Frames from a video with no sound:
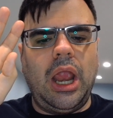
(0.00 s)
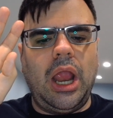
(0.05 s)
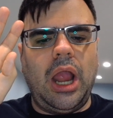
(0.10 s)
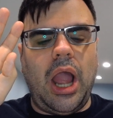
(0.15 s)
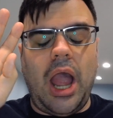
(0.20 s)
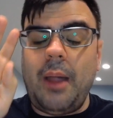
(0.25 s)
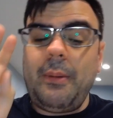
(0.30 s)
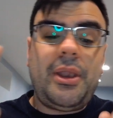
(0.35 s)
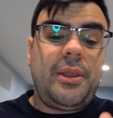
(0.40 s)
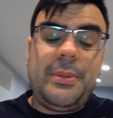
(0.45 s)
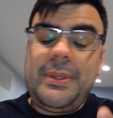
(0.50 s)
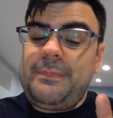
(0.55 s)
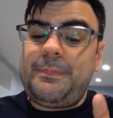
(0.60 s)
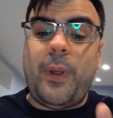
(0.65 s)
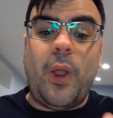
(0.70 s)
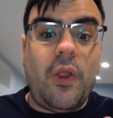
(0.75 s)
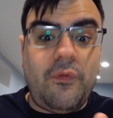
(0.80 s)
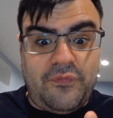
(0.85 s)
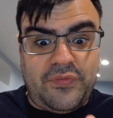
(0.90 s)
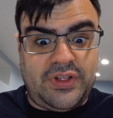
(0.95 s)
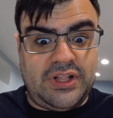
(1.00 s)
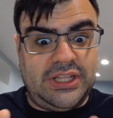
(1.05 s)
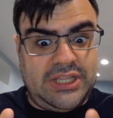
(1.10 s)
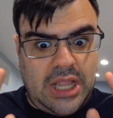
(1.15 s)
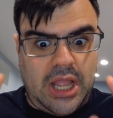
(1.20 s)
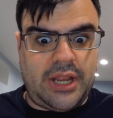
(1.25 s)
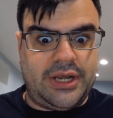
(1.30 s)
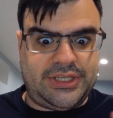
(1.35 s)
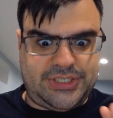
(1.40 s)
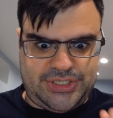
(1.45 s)
I'm going to be perfectly
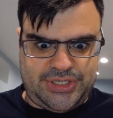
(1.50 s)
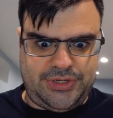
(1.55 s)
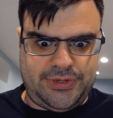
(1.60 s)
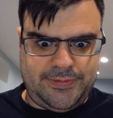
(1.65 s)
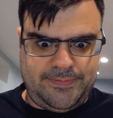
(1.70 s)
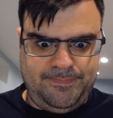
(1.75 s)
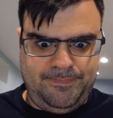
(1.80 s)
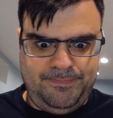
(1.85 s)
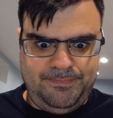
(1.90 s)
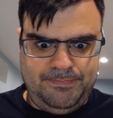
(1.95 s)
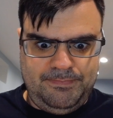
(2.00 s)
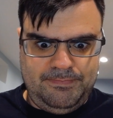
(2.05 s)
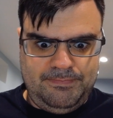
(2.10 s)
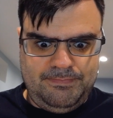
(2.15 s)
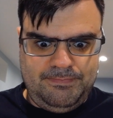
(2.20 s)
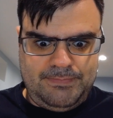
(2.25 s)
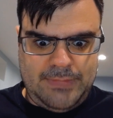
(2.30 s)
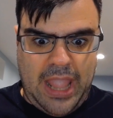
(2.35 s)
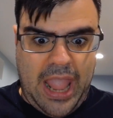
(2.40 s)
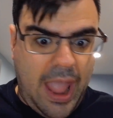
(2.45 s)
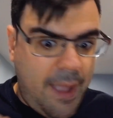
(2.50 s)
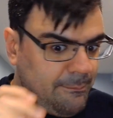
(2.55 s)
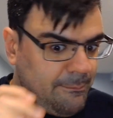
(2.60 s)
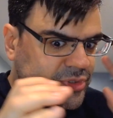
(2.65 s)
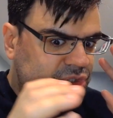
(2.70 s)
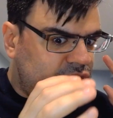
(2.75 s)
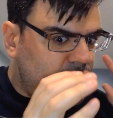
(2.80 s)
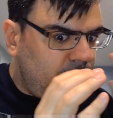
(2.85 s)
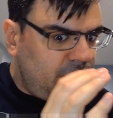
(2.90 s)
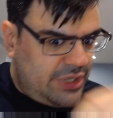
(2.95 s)
honest here.
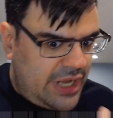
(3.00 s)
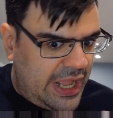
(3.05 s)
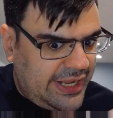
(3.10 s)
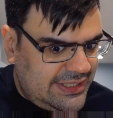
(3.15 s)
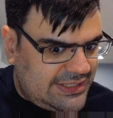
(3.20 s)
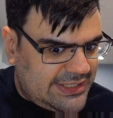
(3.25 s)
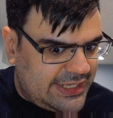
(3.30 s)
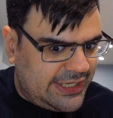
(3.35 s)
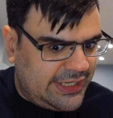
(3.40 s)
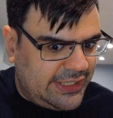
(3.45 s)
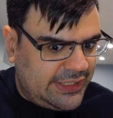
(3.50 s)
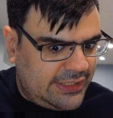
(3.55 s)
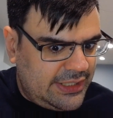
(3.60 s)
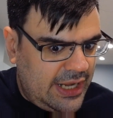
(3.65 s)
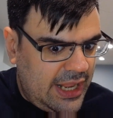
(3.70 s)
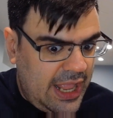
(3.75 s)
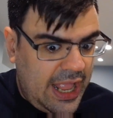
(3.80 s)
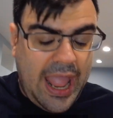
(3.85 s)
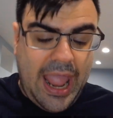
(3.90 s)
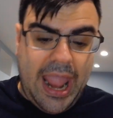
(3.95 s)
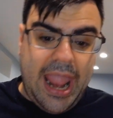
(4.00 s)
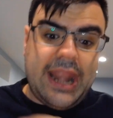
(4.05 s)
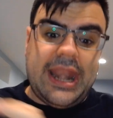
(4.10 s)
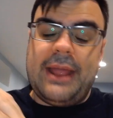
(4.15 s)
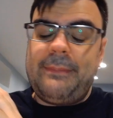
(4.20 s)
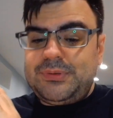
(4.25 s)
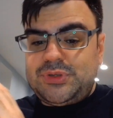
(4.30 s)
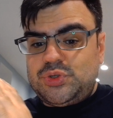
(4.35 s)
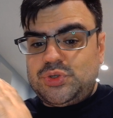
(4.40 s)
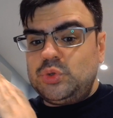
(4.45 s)
Episode 19 and
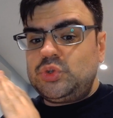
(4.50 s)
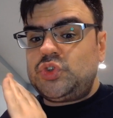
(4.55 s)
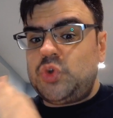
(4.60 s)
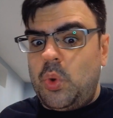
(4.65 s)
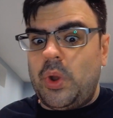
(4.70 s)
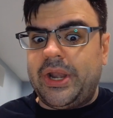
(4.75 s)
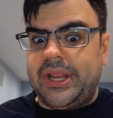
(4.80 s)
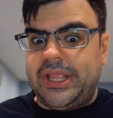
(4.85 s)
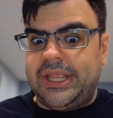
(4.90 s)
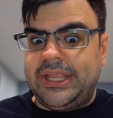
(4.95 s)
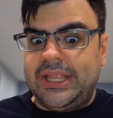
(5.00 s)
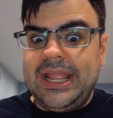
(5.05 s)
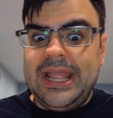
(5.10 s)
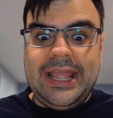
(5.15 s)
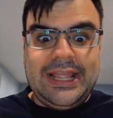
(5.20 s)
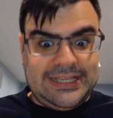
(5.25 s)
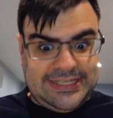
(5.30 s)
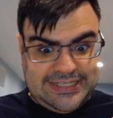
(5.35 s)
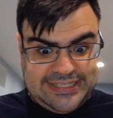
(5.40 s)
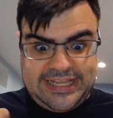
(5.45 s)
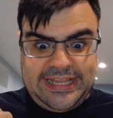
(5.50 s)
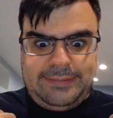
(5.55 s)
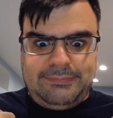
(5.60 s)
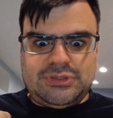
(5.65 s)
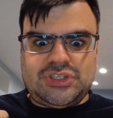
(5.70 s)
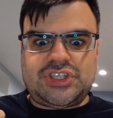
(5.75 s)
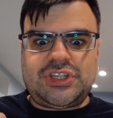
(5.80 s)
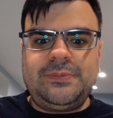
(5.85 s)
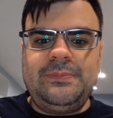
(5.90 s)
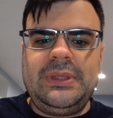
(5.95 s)
episode 20
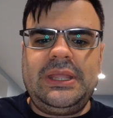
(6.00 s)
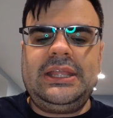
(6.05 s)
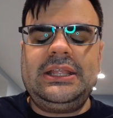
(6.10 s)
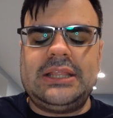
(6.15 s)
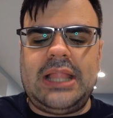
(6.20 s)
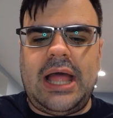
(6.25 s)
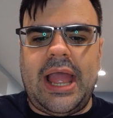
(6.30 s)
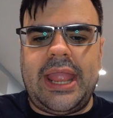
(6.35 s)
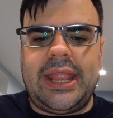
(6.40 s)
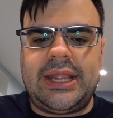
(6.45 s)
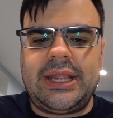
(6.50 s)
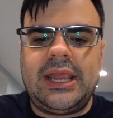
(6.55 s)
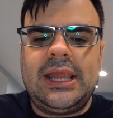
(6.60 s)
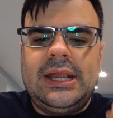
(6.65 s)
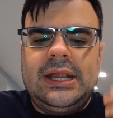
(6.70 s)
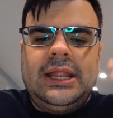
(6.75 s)
seems to me like